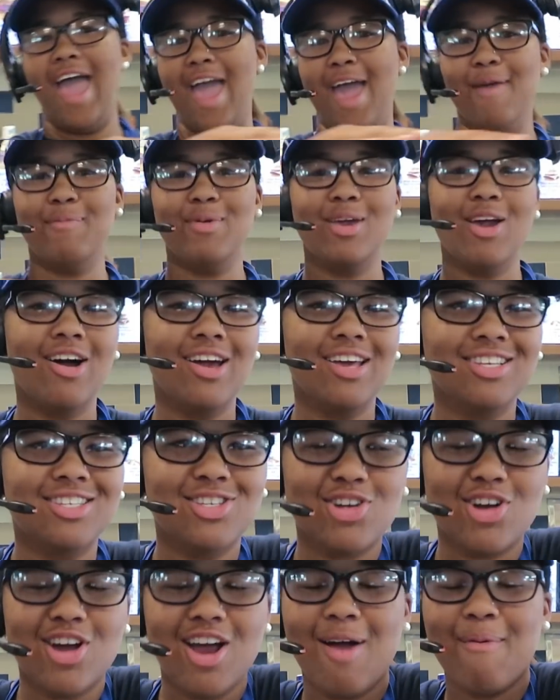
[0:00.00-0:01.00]
Add me on
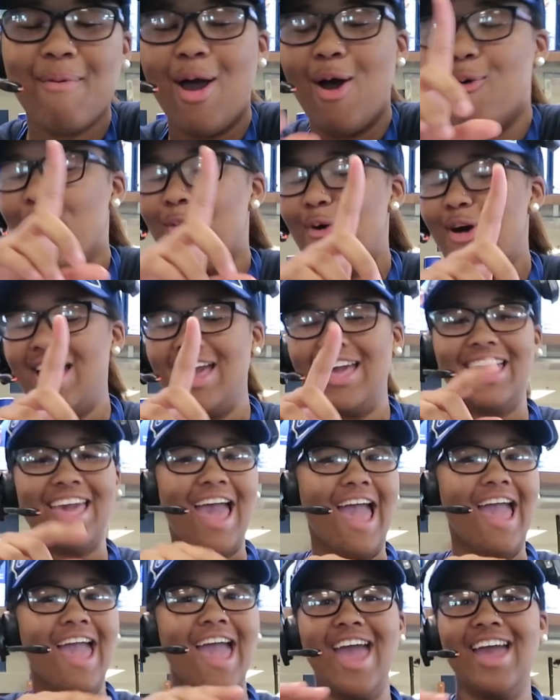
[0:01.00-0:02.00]
Instagram at
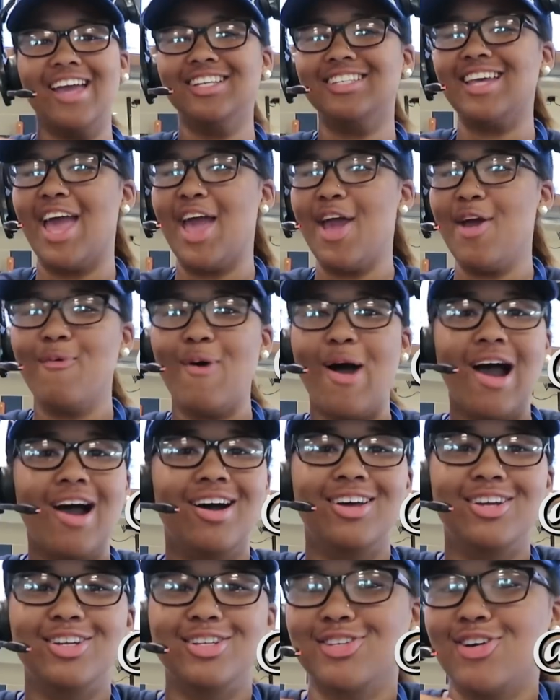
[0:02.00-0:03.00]

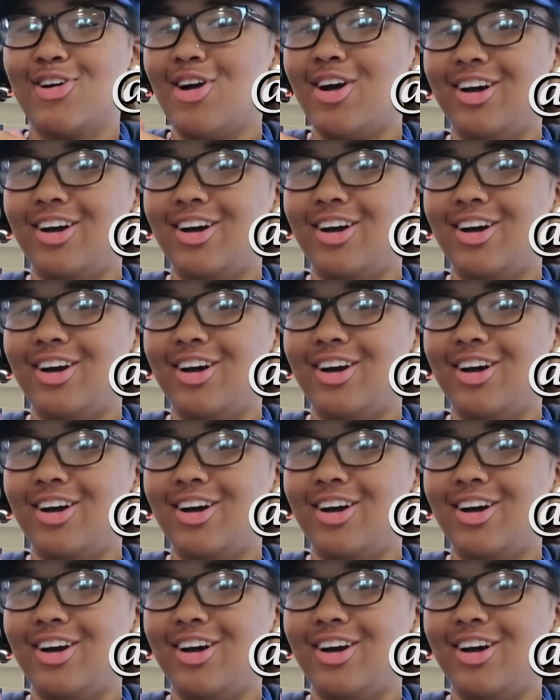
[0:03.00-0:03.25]
1KHAY underscore